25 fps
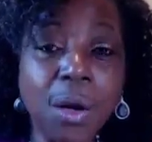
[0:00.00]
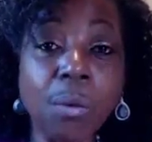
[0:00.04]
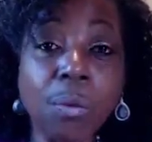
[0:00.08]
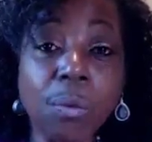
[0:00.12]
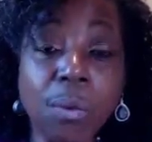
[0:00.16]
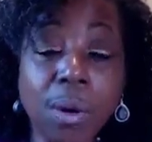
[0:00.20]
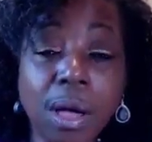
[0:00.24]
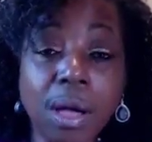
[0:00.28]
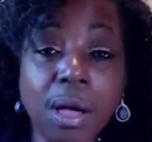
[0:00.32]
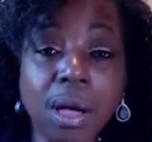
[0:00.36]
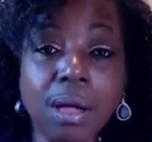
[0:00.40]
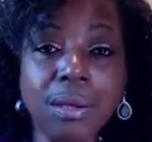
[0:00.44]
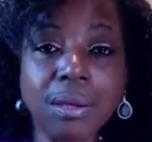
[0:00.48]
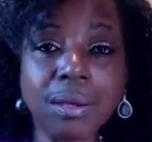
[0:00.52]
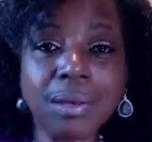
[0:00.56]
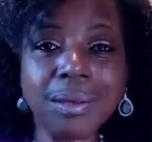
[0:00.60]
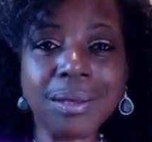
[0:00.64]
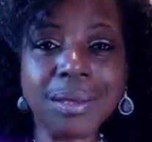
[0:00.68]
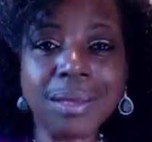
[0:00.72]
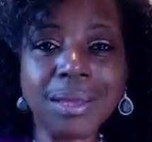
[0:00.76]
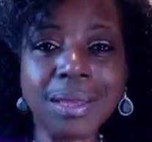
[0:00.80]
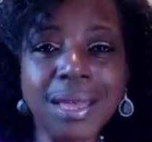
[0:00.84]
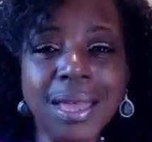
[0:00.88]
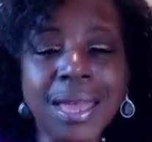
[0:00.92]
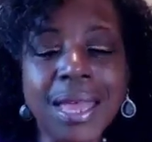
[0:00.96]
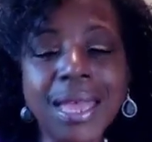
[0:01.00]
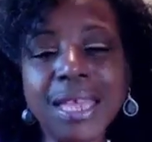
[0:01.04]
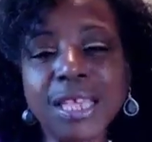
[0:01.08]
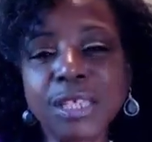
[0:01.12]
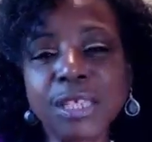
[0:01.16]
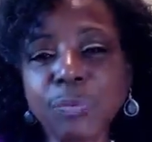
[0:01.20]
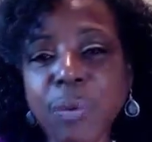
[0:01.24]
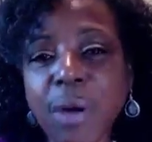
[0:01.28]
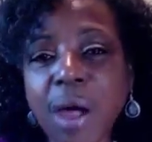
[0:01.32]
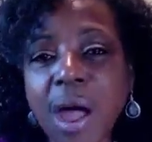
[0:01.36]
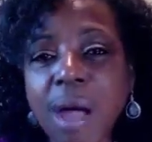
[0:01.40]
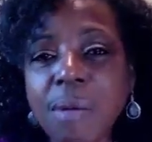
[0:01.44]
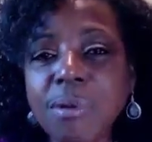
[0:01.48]
Well, it's
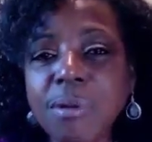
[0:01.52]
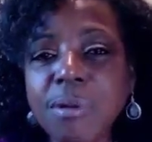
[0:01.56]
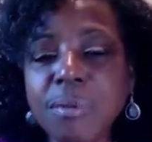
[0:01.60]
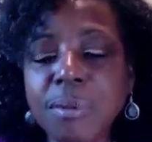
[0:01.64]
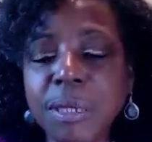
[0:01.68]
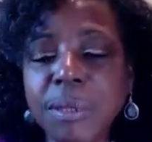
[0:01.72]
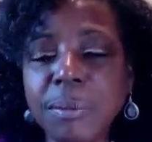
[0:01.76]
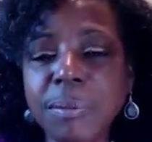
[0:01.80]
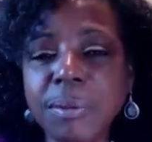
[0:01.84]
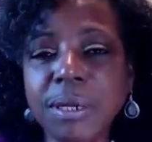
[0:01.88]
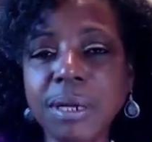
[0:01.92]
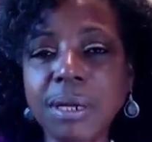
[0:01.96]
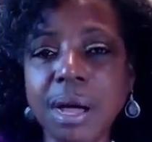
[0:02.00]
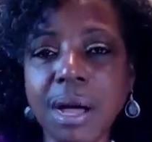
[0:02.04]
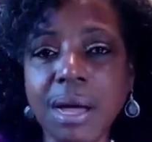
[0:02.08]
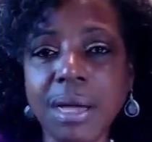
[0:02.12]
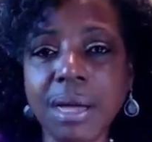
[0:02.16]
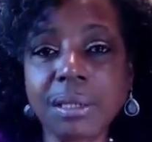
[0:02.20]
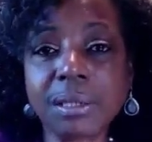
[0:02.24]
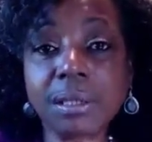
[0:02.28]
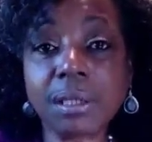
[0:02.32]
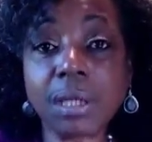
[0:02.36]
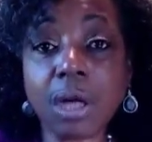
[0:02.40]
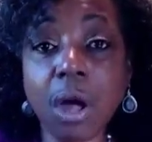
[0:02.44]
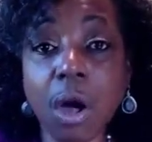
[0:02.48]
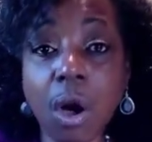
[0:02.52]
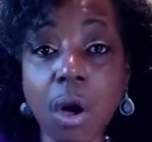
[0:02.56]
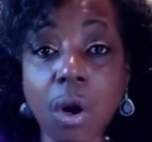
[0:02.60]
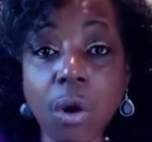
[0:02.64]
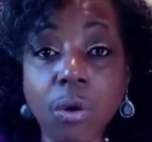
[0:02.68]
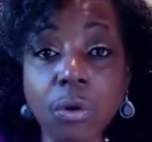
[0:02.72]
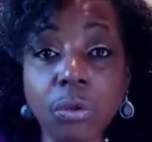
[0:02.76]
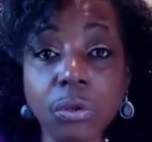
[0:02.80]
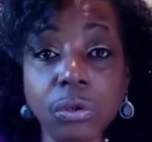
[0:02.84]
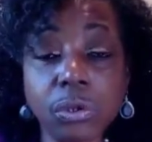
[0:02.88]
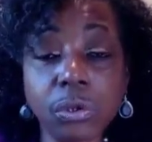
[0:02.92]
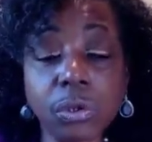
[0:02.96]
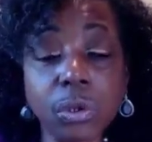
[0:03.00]
probably because the
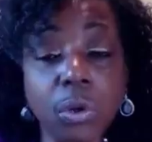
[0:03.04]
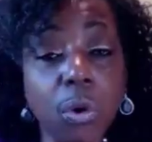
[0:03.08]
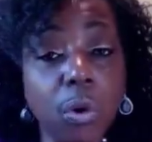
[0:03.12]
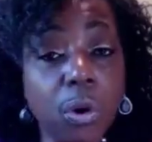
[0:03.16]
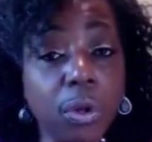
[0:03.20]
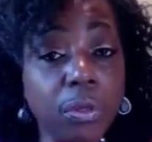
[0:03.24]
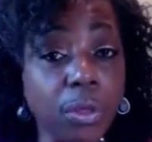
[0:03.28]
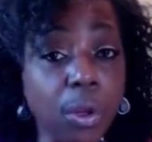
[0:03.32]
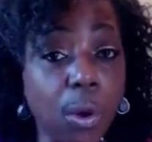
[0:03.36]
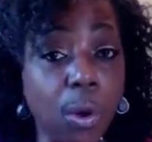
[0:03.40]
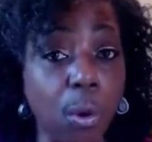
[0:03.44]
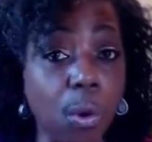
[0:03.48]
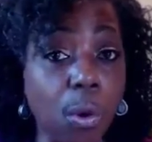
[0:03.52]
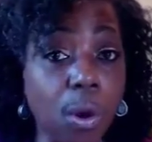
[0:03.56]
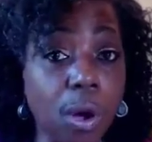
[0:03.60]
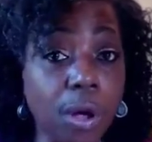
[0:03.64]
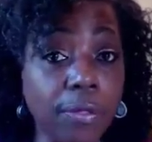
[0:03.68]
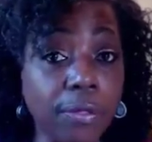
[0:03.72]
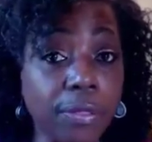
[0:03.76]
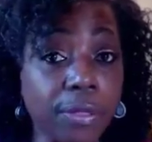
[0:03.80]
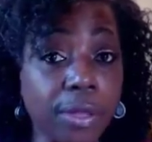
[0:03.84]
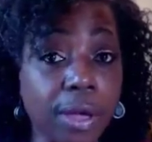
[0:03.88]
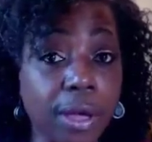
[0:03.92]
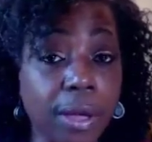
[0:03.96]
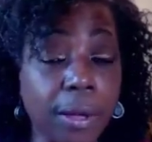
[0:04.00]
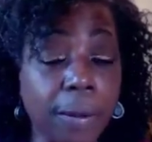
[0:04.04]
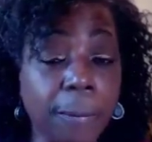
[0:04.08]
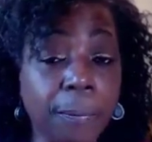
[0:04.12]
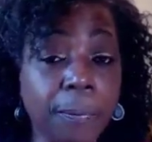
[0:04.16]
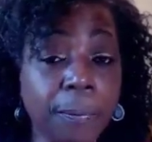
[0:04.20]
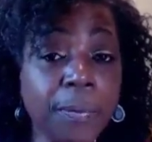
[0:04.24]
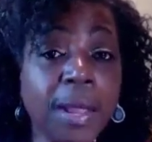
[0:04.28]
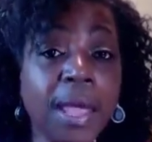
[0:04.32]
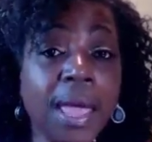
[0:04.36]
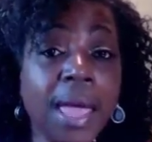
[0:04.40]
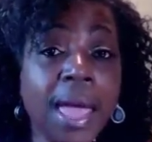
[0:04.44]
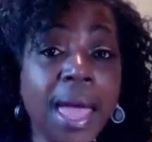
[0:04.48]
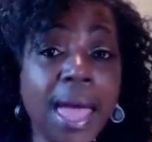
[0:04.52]
host or the author
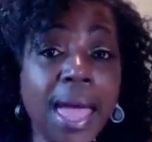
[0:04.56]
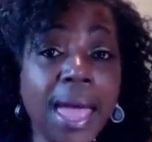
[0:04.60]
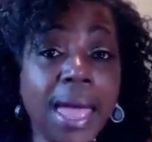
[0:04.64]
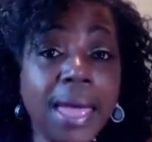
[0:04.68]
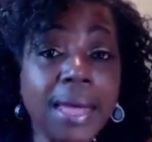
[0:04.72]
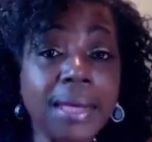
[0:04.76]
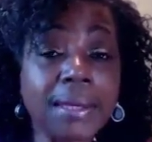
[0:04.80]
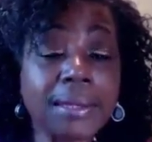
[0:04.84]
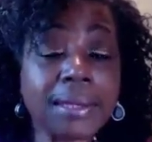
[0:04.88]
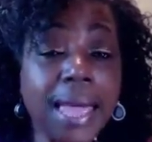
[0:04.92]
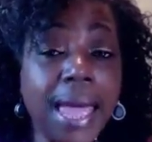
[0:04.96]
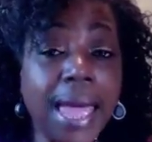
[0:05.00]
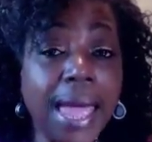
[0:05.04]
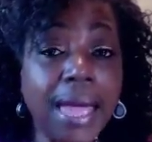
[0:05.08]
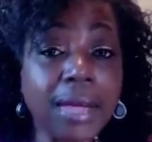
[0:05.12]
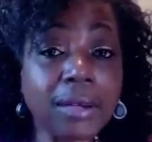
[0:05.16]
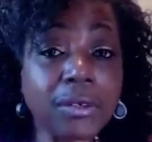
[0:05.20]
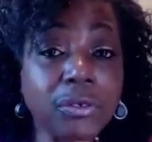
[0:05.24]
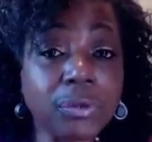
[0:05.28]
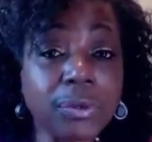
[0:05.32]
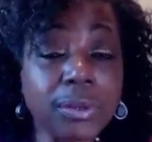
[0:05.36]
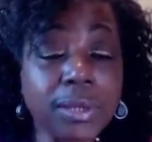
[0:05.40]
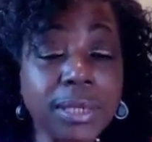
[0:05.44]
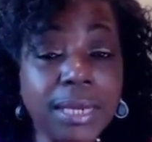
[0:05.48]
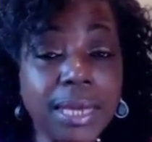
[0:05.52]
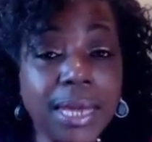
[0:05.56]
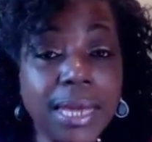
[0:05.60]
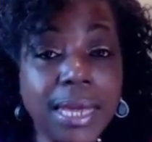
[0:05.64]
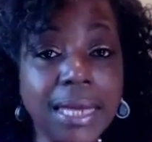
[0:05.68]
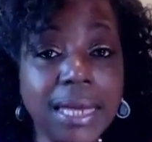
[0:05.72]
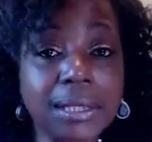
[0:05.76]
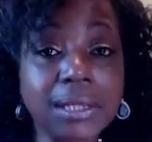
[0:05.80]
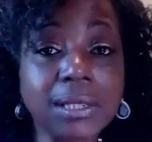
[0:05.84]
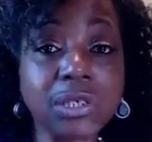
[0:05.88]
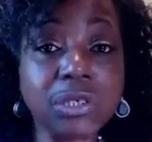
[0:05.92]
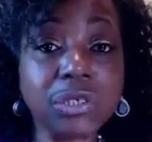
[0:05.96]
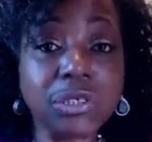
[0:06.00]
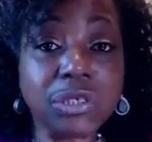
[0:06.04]
has actually
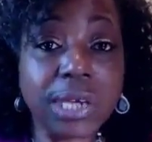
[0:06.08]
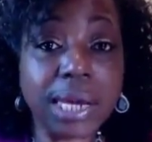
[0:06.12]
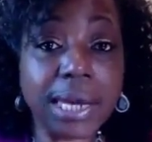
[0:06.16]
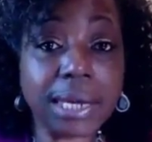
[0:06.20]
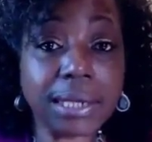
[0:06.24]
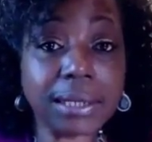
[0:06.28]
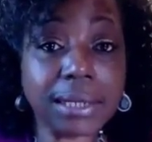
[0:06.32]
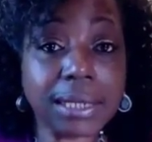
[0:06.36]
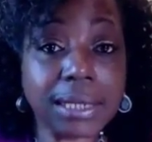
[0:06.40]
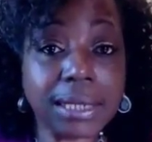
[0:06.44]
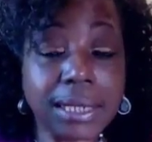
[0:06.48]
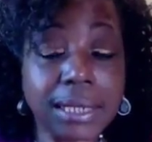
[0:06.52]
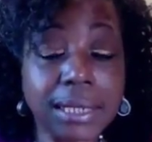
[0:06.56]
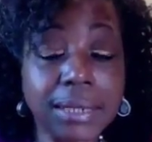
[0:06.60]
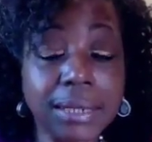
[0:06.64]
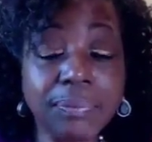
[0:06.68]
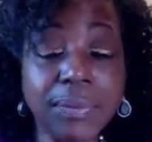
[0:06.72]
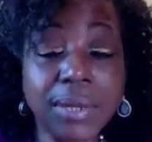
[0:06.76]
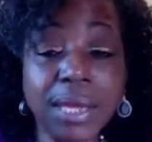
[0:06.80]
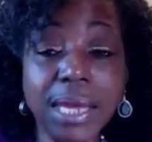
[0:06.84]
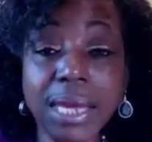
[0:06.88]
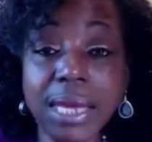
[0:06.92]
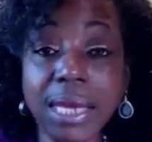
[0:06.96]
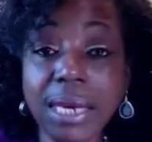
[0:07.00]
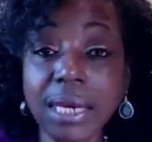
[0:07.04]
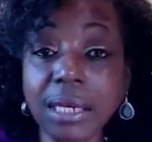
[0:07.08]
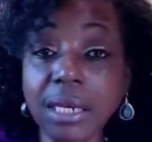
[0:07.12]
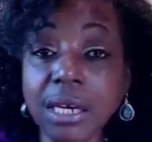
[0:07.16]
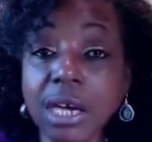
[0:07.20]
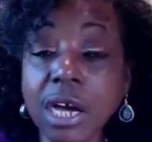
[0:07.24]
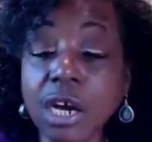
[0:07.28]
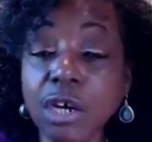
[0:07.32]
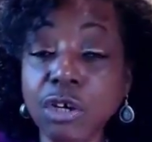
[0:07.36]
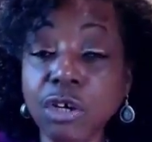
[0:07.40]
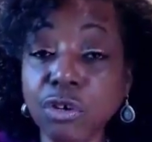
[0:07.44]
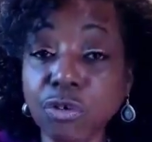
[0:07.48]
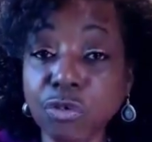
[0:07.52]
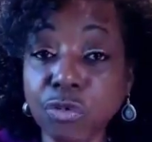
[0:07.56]
interjected
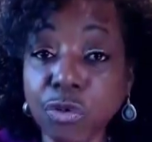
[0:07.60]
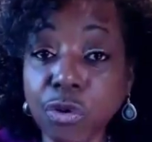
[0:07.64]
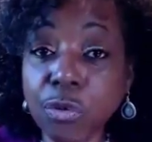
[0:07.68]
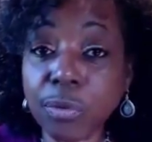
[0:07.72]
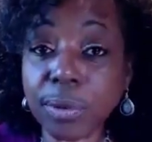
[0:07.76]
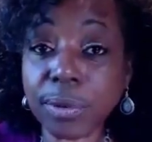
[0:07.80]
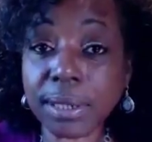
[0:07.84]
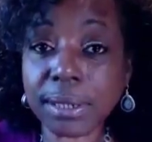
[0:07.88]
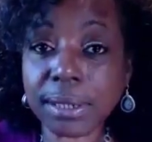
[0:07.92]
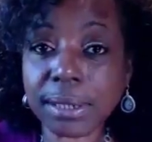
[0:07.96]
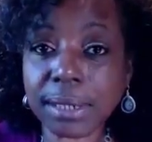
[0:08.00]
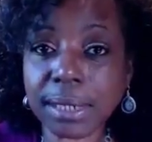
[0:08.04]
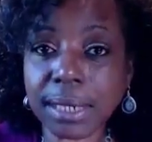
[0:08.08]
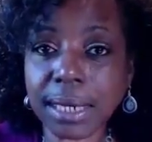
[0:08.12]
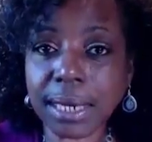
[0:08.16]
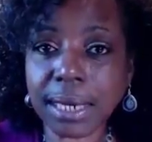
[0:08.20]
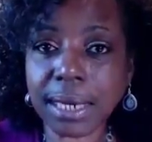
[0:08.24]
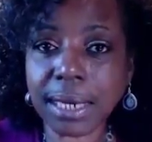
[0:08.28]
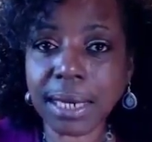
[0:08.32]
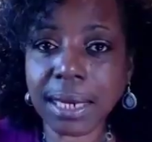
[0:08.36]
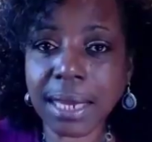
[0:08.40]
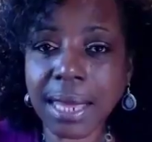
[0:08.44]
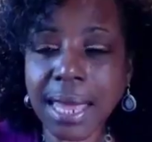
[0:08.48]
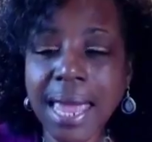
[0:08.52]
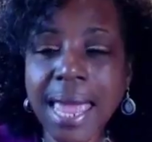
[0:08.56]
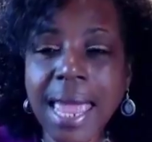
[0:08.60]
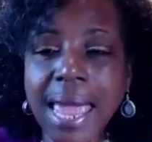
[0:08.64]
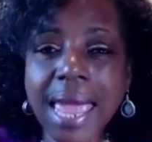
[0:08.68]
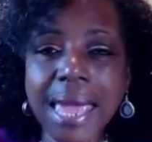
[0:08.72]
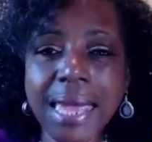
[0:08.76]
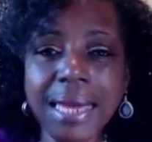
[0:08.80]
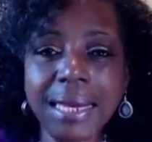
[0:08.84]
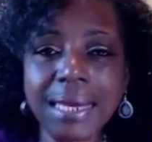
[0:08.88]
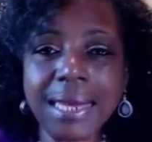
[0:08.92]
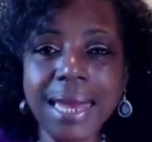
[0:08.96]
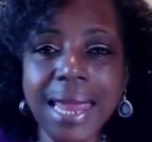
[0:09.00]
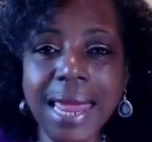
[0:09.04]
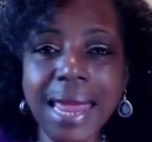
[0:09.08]
incongruency
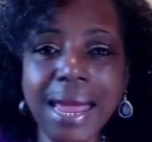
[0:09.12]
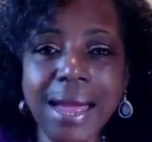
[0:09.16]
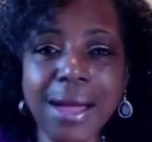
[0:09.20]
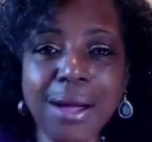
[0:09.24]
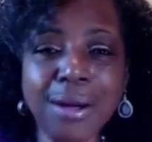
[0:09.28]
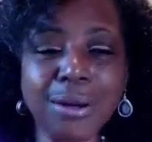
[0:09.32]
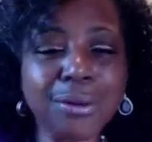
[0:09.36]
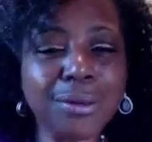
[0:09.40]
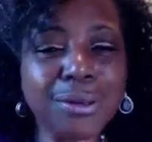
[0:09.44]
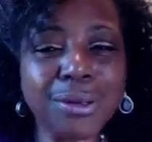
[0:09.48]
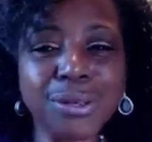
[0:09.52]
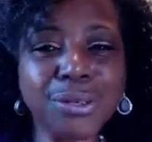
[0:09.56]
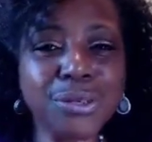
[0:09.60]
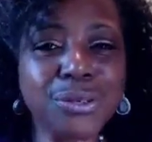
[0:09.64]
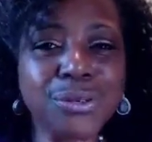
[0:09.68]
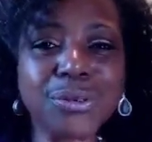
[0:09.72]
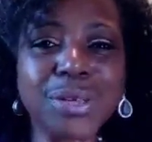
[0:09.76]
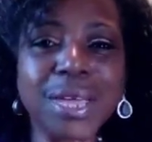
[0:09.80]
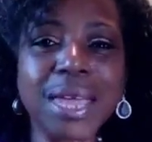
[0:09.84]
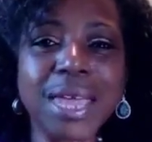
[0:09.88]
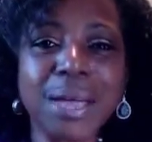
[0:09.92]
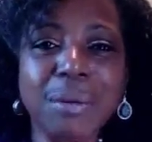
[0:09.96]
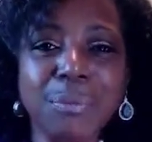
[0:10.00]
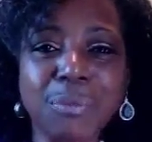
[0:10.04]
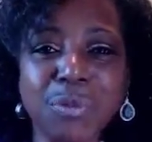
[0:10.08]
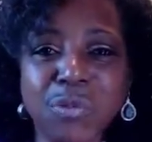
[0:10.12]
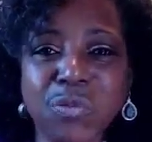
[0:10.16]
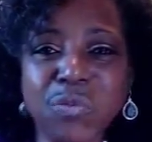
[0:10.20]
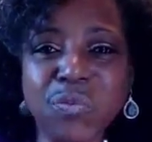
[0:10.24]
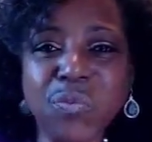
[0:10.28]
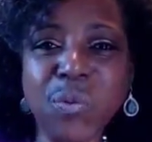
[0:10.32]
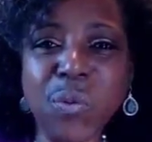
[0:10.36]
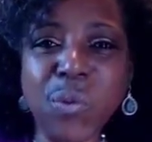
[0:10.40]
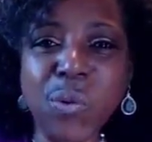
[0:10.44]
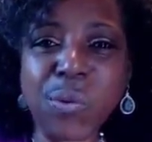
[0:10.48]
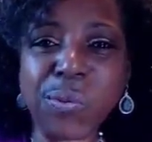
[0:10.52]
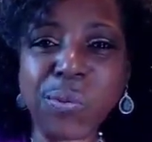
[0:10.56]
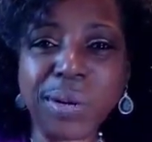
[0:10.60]
and now you can't move
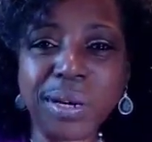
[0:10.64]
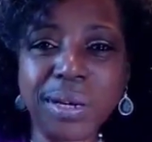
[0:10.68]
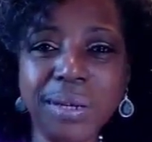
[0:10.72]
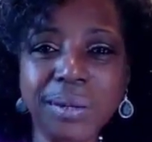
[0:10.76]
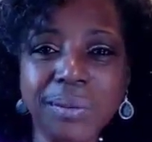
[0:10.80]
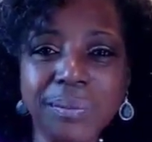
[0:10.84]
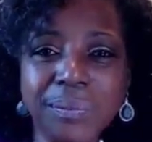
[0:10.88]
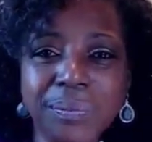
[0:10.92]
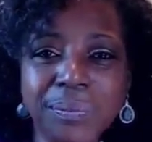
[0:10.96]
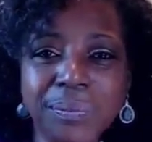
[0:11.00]
forward.